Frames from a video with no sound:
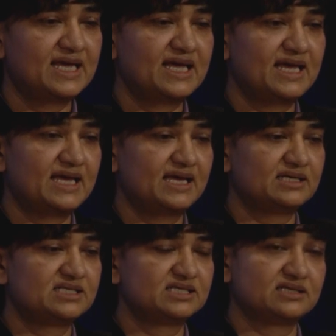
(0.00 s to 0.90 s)

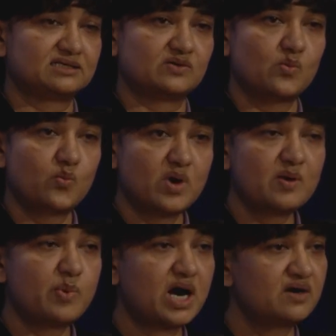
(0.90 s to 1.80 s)
And uh, one
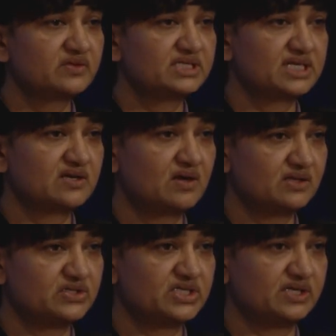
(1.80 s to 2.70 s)
part of the
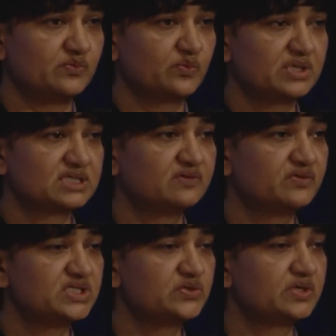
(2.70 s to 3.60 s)
technology was a
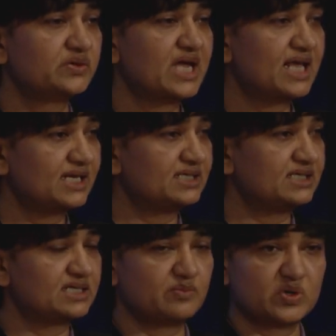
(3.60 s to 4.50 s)
virtual reality
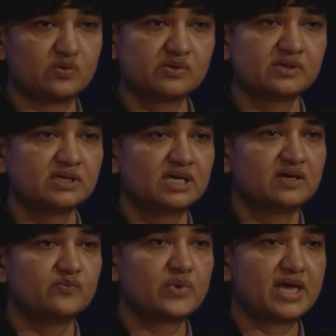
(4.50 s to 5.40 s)
demo
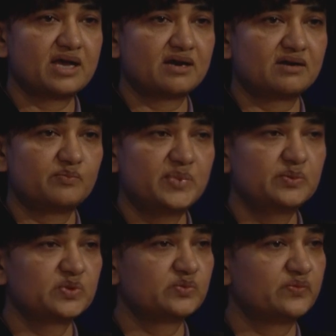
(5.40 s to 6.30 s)
where
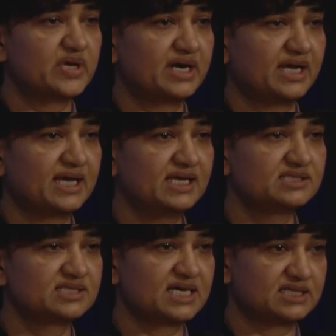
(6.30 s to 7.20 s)
people were wearing a
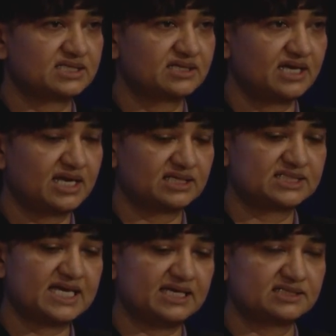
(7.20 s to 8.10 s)
headset and
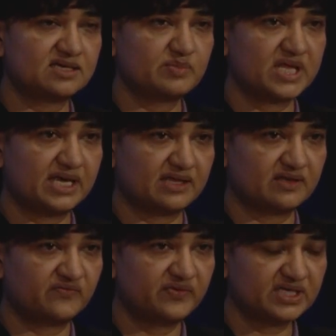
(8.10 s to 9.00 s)
saying something, and
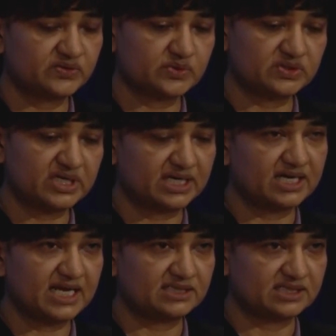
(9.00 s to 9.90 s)
their face was
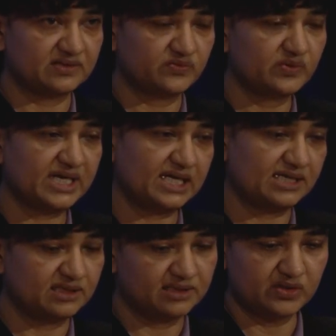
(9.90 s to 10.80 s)
recreated in three
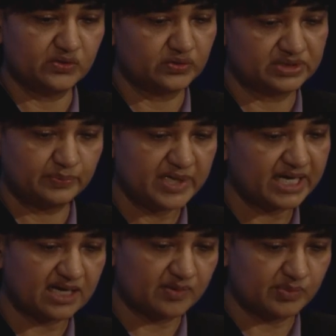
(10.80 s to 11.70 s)
D. You could pick
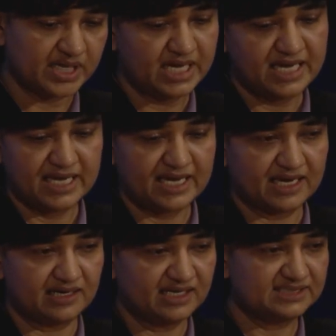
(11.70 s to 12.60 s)
it up
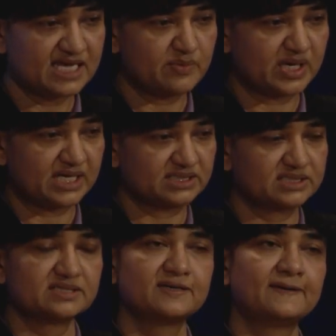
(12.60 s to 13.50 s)
and examine it.